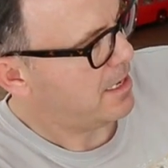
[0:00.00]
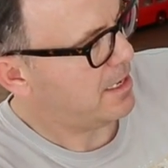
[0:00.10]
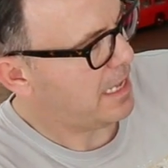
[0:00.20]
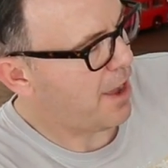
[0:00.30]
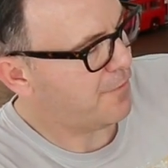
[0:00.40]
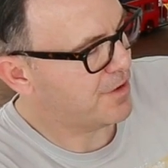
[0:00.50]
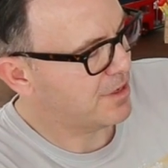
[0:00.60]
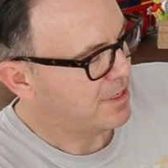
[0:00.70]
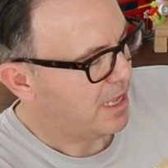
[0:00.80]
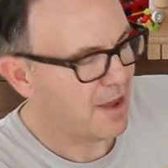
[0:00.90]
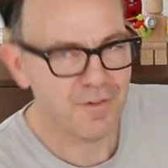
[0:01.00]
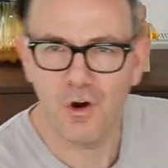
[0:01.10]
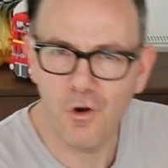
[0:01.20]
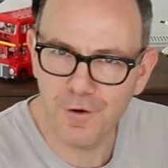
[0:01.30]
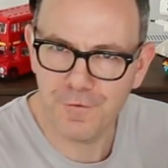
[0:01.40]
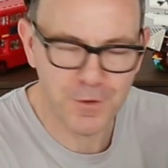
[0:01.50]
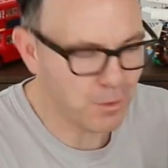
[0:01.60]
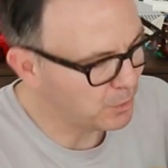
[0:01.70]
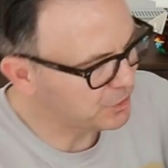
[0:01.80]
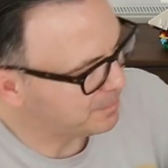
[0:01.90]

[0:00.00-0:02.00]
out of a horror film or